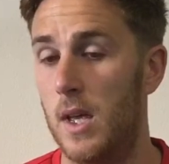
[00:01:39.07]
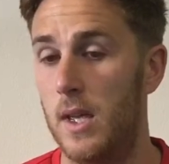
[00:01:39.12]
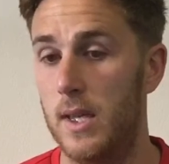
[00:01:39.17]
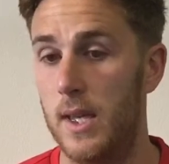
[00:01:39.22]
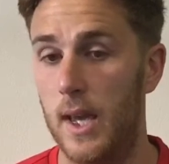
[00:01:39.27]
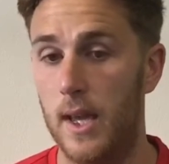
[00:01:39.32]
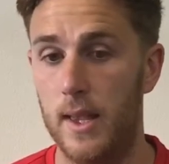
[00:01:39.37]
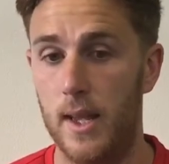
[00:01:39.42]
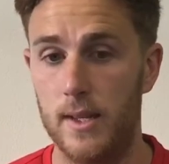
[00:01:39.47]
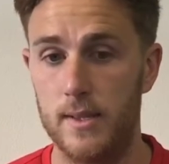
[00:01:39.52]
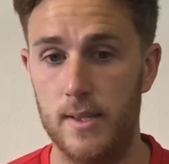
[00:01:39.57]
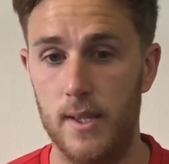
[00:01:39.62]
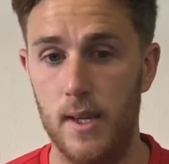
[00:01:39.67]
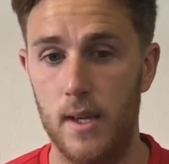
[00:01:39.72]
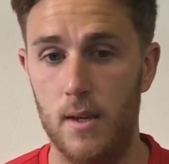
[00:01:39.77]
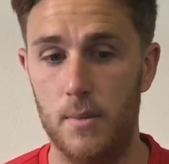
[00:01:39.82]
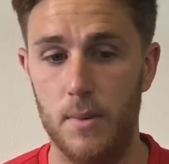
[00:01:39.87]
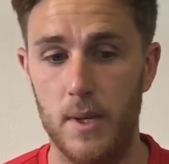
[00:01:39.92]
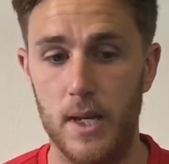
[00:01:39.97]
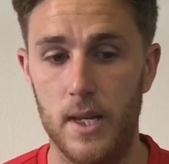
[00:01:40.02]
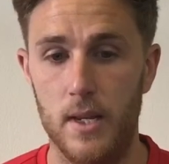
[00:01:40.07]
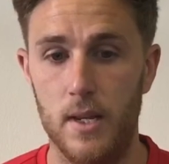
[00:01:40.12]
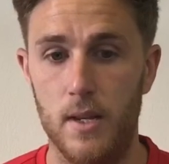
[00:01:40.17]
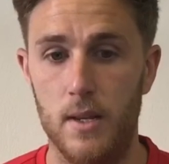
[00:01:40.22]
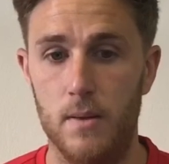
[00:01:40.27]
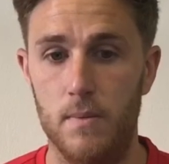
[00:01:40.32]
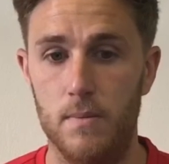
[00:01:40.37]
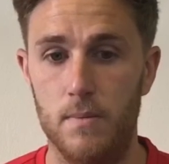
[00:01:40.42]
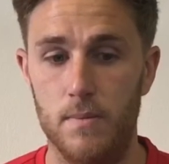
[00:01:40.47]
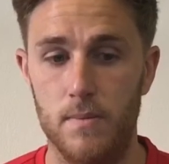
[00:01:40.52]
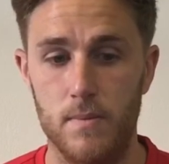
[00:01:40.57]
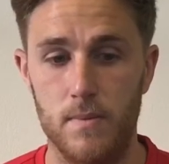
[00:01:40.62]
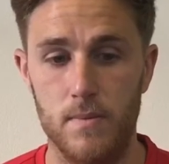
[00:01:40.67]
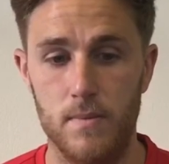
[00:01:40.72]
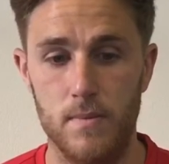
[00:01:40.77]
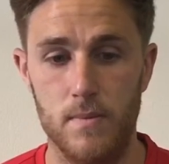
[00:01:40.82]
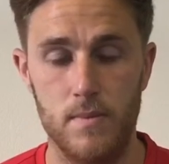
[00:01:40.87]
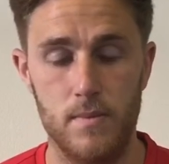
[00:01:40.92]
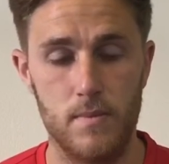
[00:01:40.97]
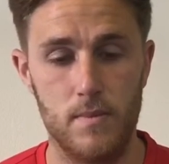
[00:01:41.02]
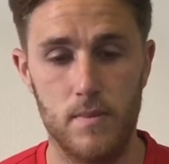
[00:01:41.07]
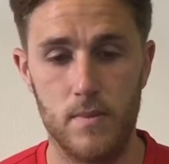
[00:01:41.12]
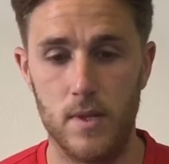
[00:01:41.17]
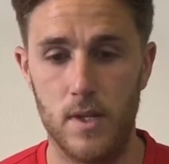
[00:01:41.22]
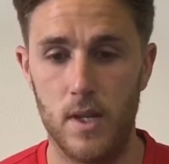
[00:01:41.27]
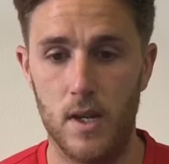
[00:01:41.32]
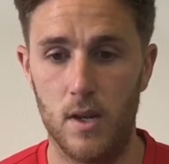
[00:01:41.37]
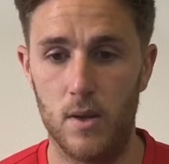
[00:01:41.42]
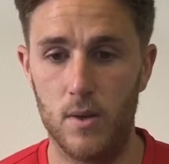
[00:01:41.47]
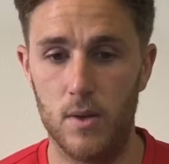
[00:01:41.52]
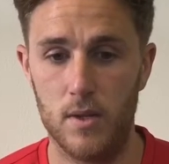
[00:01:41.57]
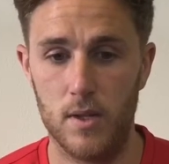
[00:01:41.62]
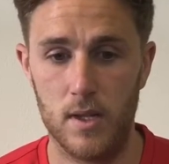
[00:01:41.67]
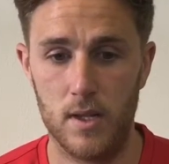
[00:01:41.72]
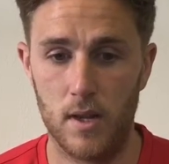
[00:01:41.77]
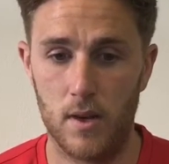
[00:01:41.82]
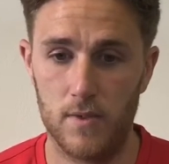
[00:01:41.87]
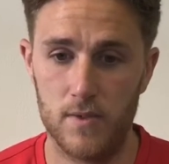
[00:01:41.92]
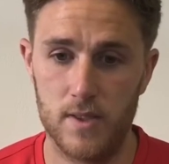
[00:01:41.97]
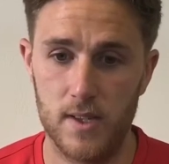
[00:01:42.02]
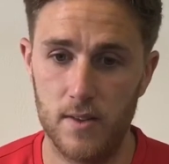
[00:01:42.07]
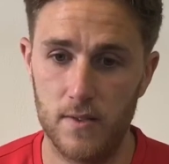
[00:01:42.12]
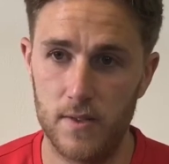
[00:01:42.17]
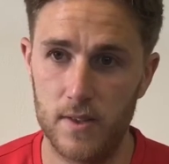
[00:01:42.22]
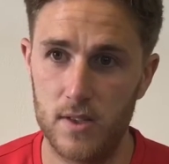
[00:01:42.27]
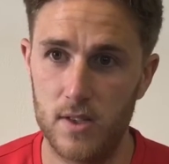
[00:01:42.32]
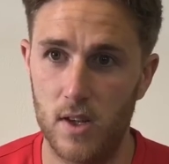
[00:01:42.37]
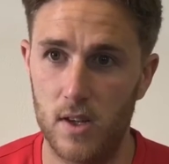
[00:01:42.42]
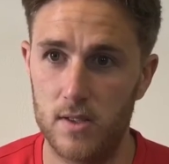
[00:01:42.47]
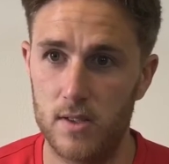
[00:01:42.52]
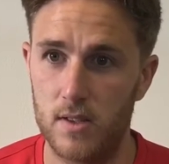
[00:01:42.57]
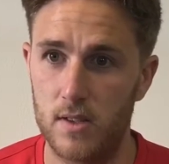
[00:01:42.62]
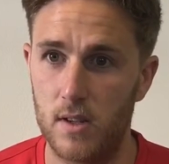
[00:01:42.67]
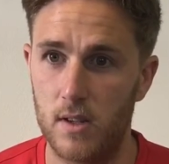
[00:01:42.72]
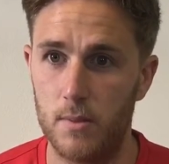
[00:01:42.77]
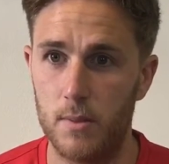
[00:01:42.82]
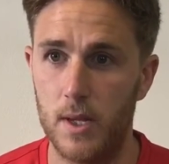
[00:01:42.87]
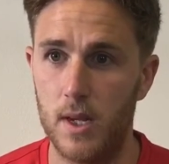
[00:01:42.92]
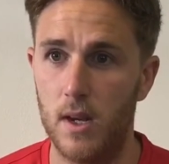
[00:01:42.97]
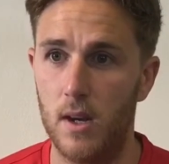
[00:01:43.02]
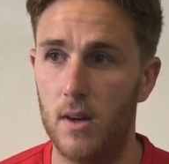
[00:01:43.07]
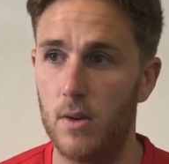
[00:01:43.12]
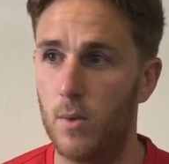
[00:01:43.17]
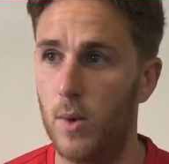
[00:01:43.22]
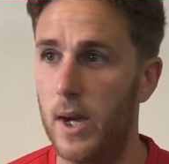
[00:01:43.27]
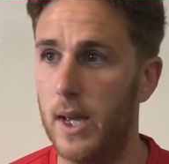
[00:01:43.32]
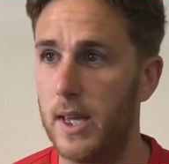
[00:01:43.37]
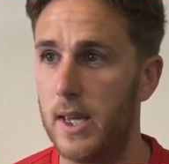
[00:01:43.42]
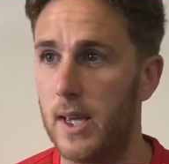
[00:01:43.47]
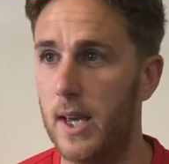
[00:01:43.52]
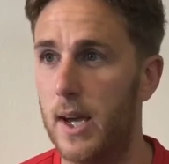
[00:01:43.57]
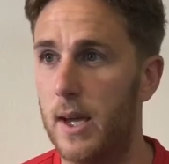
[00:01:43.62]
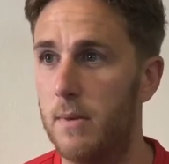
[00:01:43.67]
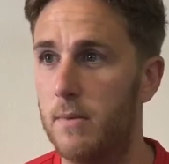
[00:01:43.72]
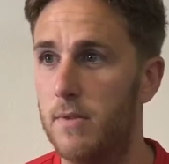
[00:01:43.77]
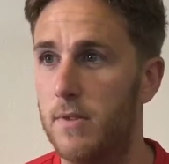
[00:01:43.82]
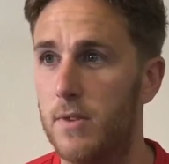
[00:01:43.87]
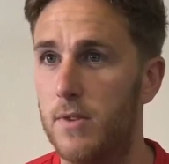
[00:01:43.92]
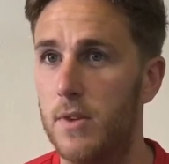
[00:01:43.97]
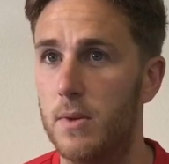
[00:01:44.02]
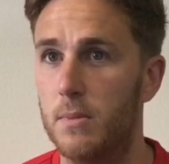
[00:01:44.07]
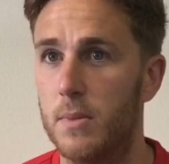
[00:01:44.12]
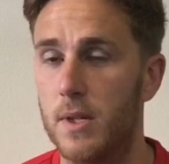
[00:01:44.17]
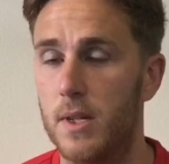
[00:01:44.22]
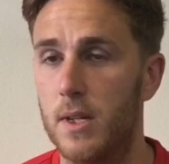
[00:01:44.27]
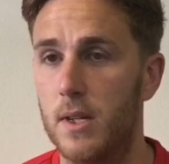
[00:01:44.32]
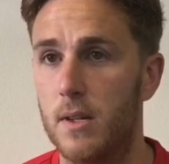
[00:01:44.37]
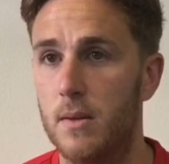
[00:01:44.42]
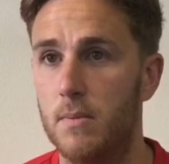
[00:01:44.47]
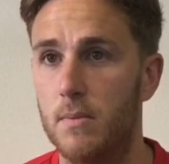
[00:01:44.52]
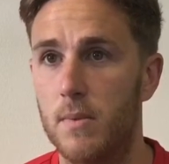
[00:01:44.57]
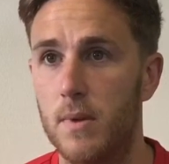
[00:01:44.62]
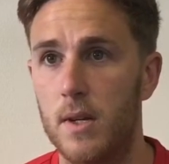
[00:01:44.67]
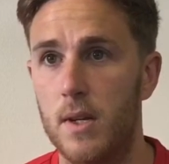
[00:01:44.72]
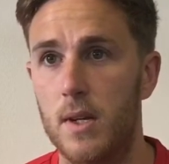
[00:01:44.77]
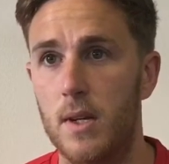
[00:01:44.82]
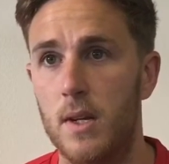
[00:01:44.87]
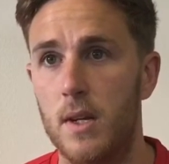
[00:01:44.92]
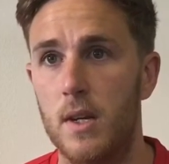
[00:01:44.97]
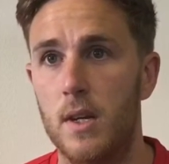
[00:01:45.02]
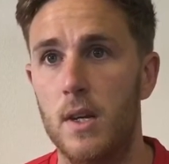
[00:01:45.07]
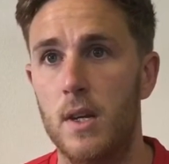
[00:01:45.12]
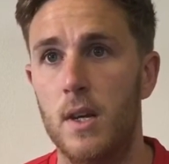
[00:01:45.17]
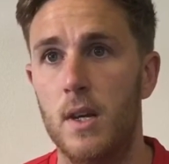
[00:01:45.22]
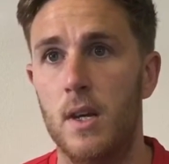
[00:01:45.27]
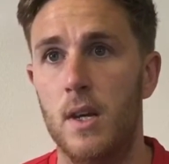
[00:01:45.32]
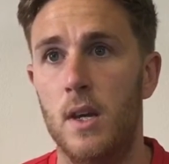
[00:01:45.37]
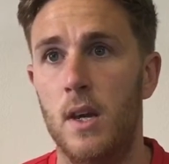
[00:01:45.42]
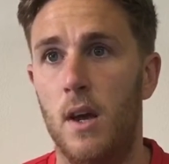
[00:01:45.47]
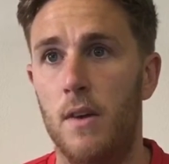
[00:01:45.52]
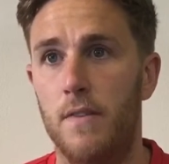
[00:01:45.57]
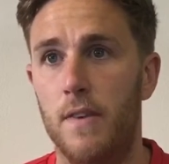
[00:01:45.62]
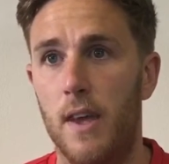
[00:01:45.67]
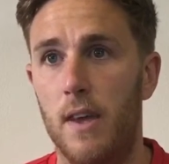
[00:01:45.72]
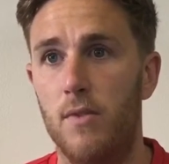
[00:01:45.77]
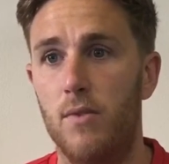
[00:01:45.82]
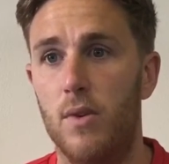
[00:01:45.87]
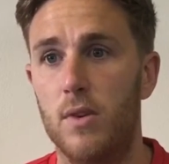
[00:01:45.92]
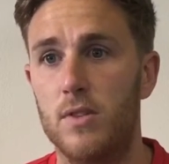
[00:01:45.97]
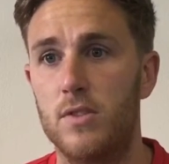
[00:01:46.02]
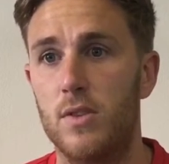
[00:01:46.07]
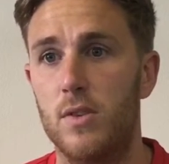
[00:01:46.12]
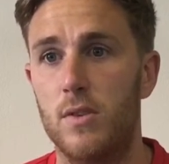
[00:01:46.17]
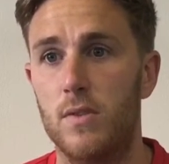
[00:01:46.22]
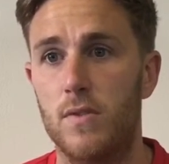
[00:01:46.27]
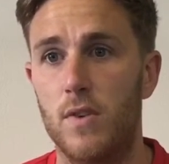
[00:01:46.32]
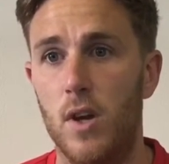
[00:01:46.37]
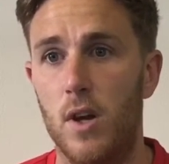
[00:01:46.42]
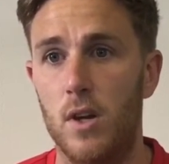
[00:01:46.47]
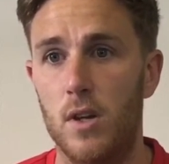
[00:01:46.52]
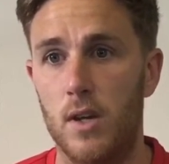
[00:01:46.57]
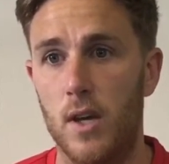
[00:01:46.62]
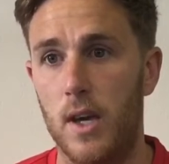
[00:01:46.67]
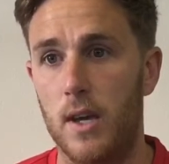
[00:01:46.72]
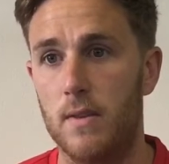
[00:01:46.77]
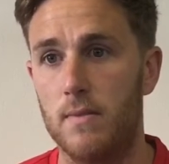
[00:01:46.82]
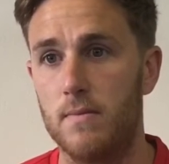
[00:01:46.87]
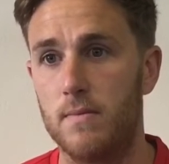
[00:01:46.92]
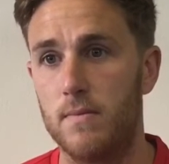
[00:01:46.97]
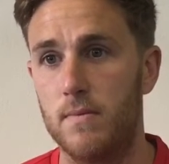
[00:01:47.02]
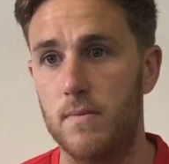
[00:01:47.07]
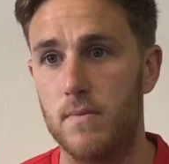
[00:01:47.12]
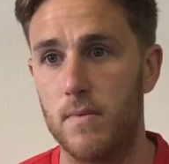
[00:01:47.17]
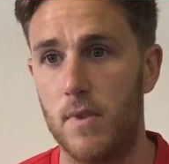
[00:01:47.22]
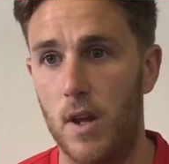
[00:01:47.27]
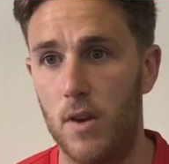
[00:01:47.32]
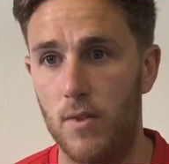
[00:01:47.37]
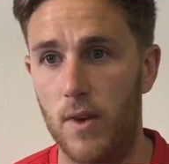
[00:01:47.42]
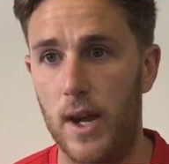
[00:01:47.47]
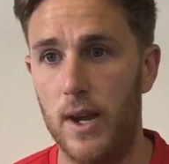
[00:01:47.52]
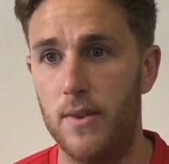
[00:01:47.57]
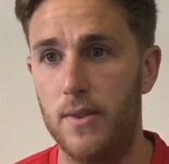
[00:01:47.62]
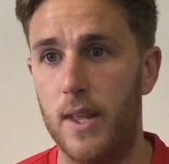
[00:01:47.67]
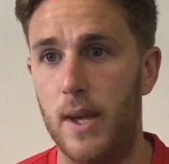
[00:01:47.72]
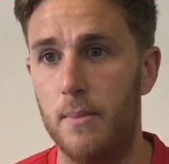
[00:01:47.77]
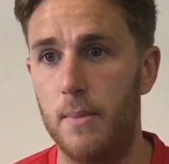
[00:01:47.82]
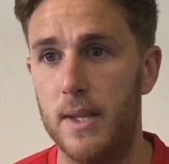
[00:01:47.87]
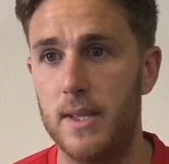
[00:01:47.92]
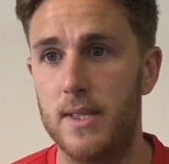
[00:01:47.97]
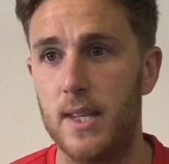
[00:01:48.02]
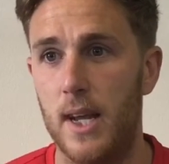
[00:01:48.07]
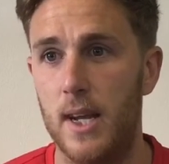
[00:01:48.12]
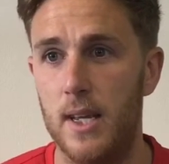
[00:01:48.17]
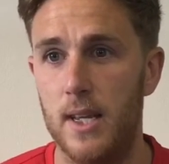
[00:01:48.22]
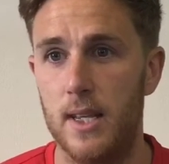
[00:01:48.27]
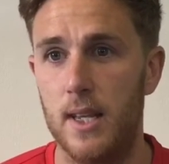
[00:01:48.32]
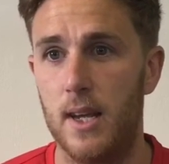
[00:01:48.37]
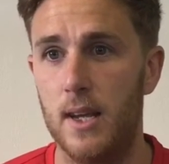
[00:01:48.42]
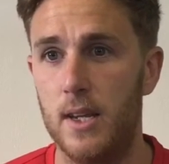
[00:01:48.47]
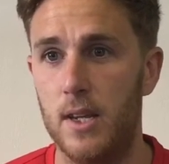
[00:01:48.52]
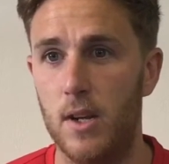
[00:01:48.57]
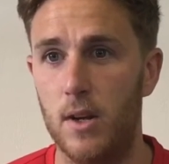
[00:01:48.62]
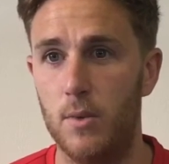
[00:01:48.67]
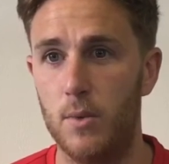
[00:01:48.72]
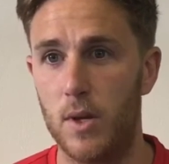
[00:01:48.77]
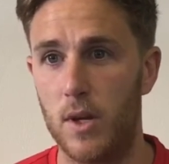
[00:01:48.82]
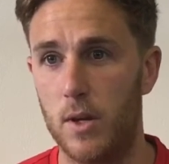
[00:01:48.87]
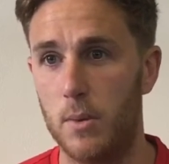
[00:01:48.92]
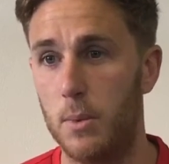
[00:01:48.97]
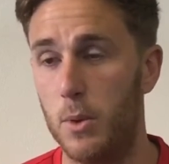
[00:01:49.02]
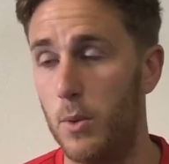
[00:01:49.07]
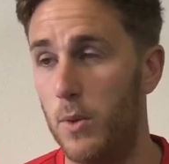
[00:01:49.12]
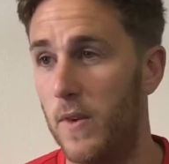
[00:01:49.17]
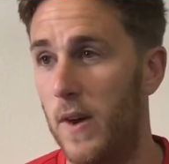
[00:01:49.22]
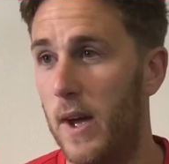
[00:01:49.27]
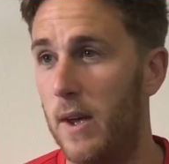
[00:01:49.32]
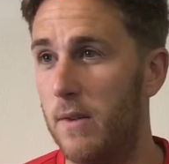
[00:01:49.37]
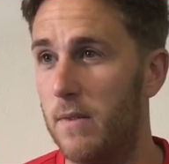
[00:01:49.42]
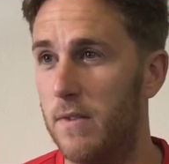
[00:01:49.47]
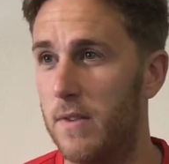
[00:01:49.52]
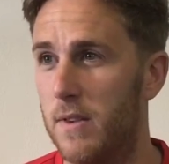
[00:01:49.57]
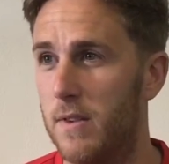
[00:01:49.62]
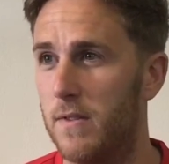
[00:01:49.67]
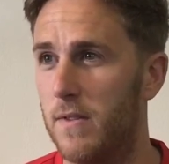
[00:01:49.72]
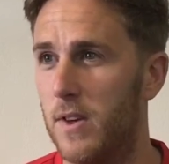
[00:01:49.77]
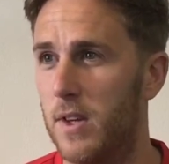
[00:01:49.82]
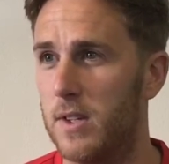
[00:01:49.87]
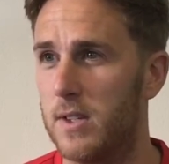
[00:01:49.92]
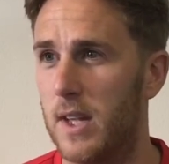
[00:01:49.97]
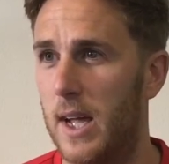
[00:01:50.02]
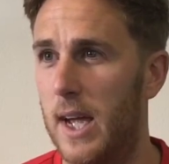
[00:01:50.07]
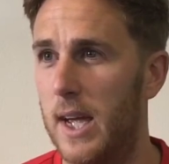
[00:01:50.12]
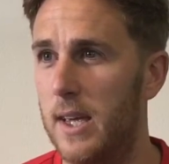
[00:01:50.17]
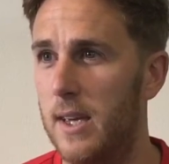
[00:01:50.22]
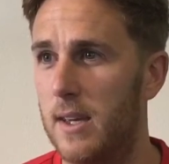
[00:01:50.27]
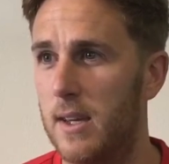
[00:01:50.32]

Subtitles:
Yeah, that's it. I mean, you know, obviously for Stars, it's going to be a long waiting game for him. And I think everyone's sort of got to get around that mentality that, you know, we're going to be without him for the first 8.